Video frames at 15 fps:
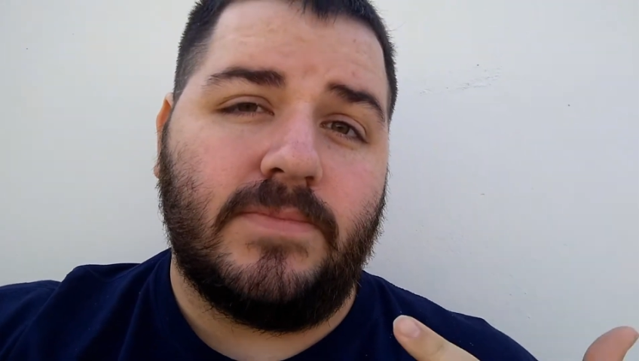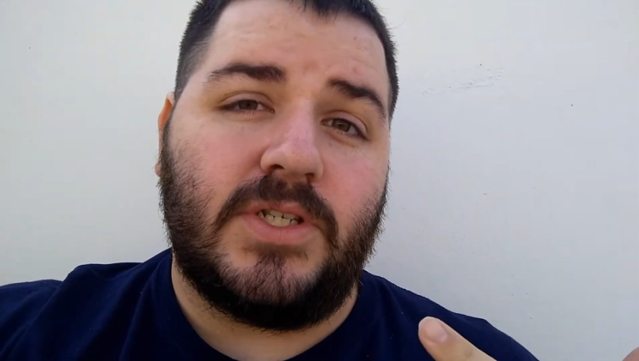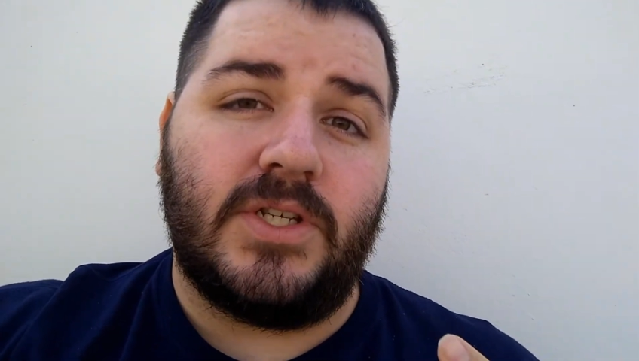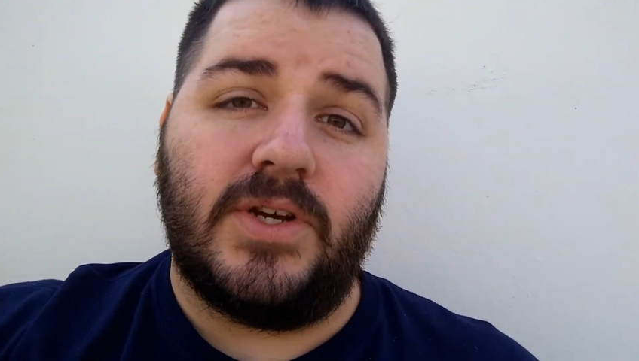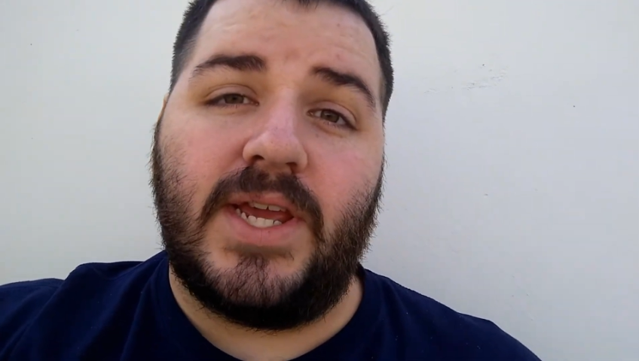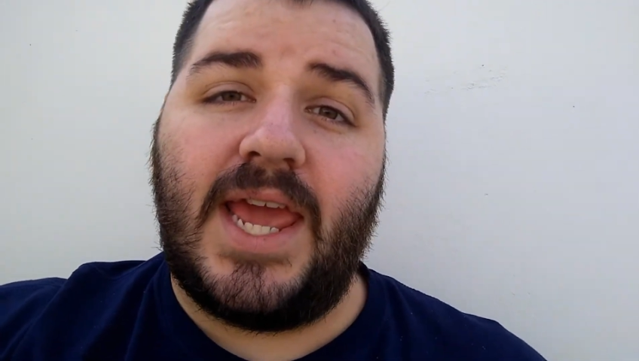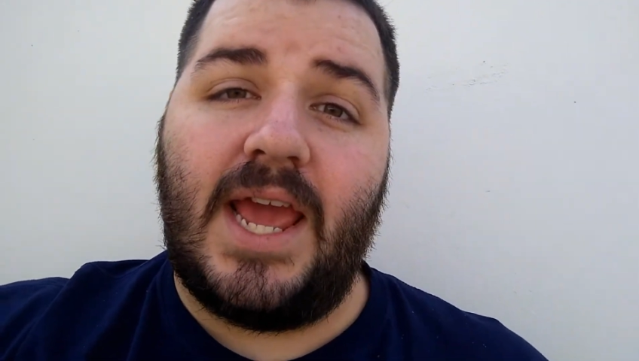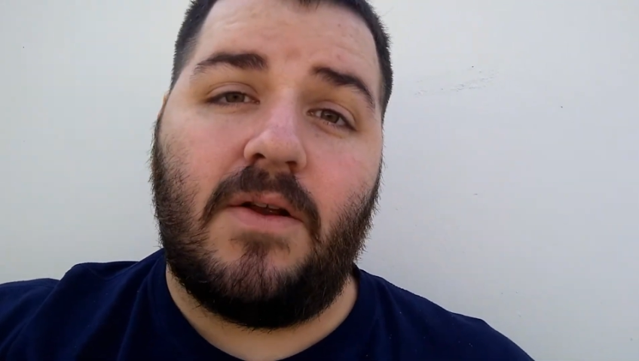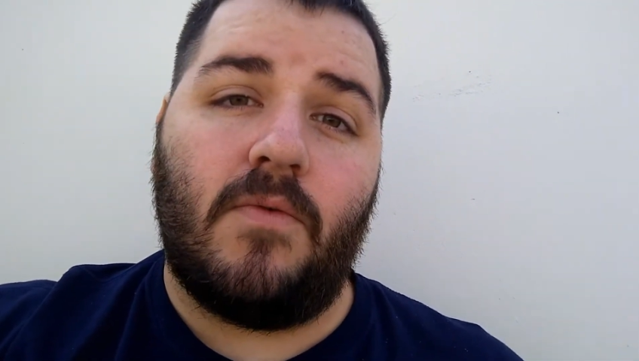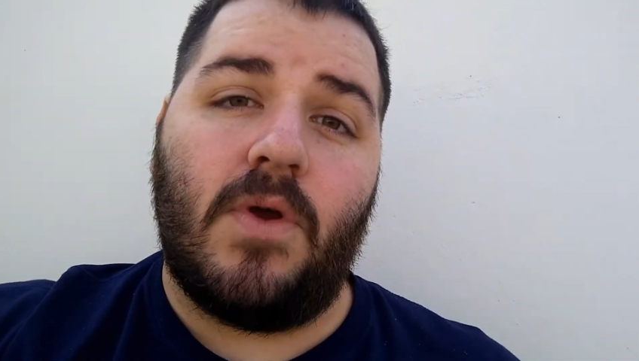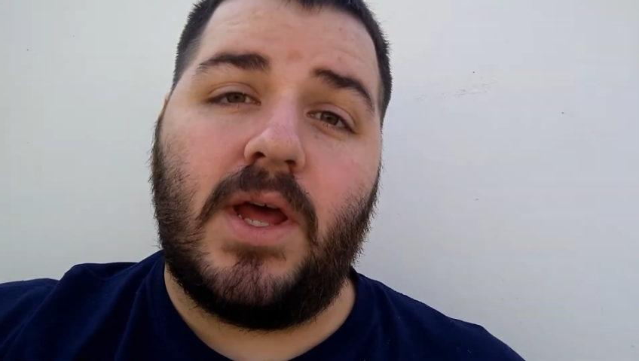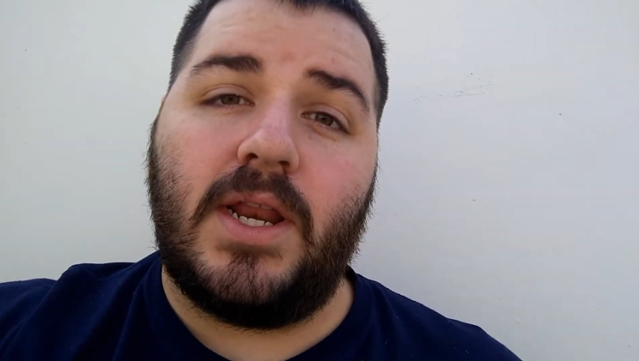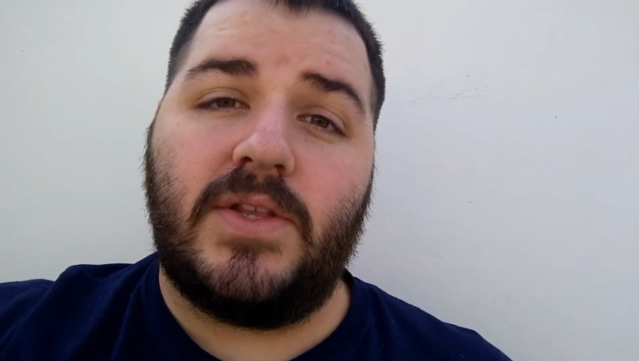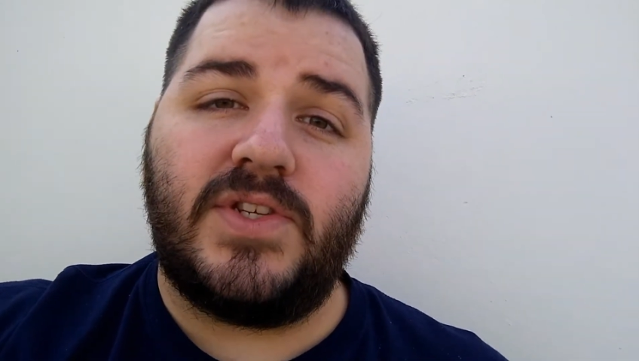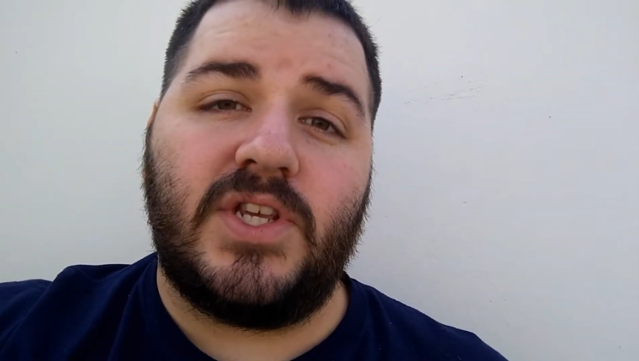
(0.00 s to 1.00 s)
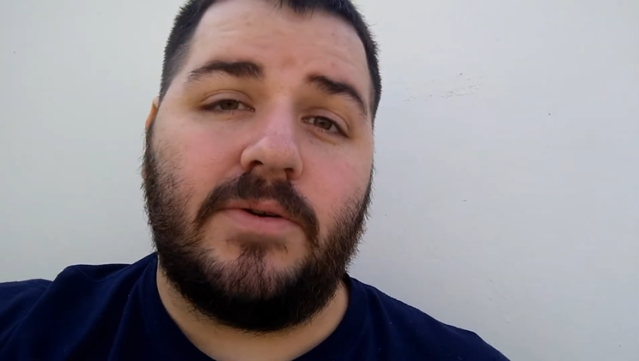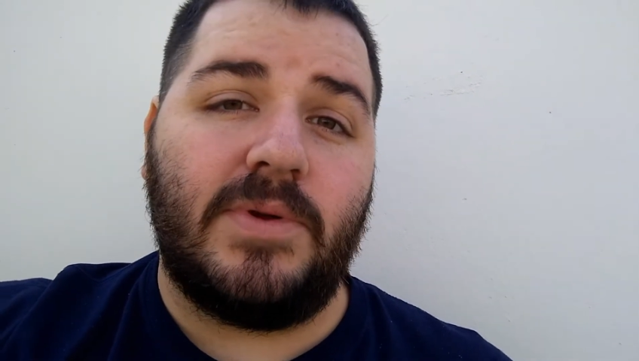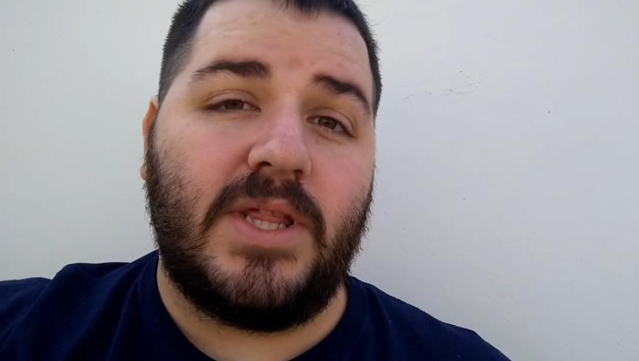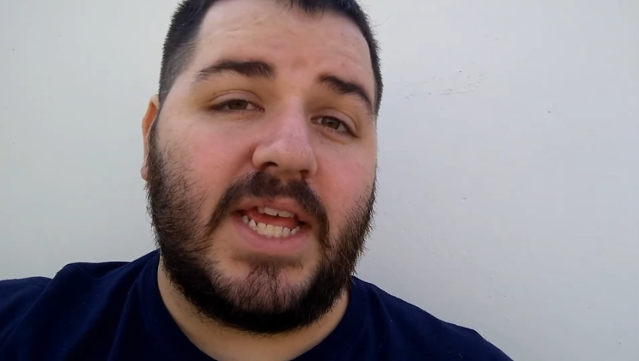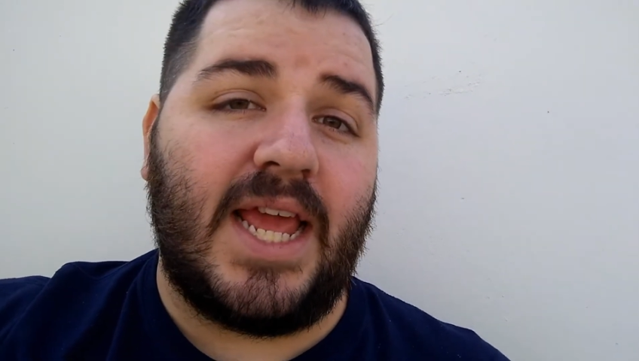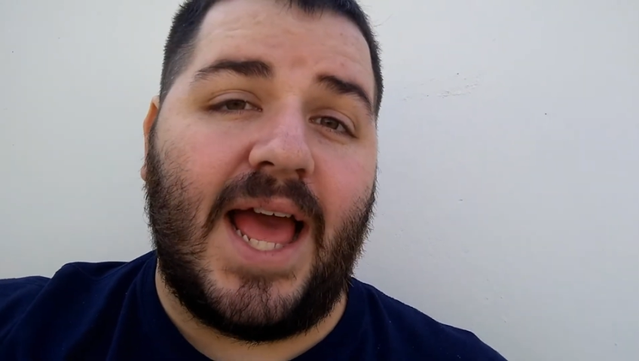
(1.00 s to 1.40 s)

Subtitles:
so it can't run some of the